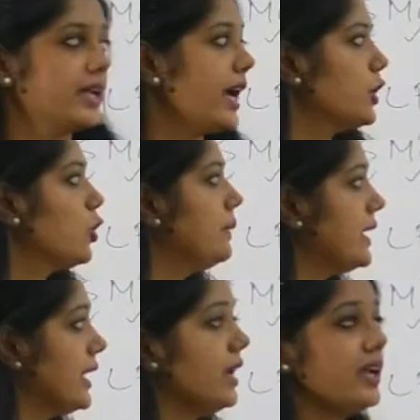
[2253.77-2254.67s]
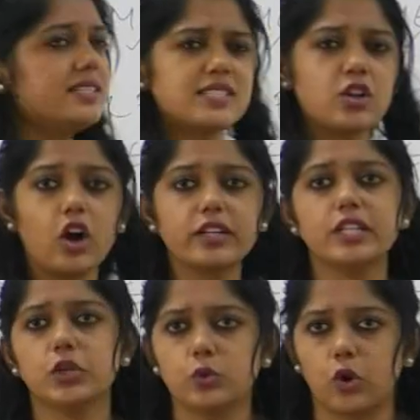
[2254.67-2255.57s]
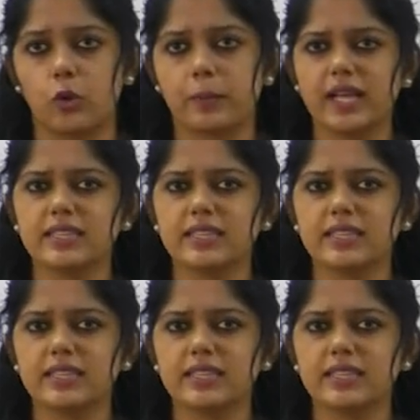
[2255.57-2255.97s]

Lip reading: Nairobi, Kenya. It's not in Europe.